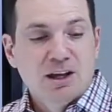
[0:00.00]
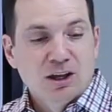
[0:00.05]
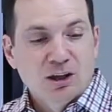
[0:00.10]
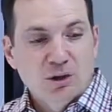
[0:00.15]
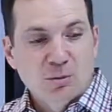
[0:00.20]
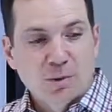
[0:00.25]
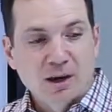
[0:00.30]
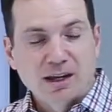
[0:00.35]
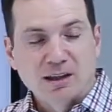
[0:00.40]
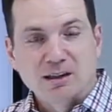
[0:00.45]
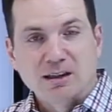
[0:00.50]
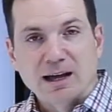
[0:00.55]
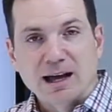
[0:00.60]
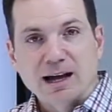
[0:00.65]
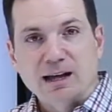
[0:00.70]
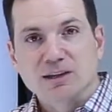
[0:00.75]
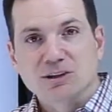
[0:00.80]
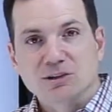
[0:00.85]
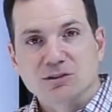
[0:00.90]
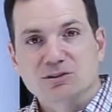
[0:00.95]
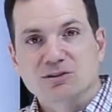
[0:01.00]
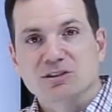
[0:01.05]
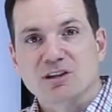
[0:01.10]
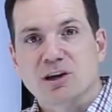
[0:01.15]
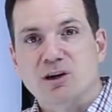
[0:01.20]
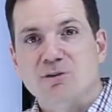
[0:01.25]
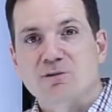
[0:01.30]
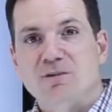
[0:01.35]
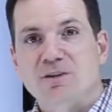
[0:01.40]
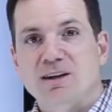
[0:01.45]
You might lock
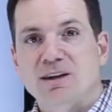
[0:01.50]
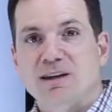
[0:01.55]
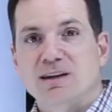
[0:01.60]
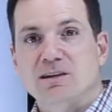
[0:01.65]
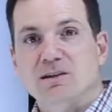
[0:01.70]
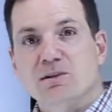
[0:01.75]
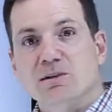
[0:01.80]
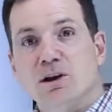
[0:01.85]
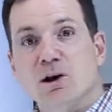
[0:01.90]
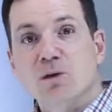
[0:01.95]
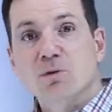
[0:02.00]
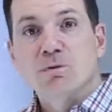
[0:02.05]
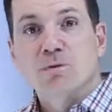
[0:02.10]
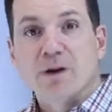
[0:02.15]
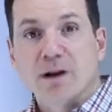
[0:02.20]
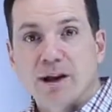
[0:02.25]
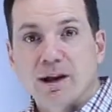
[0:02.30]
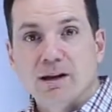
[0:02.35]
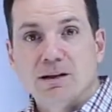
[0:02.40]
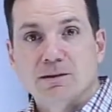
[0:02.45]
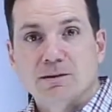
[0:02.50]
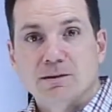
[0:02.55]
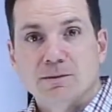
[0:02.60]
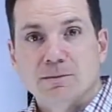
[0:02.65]
yourself in at a low rate,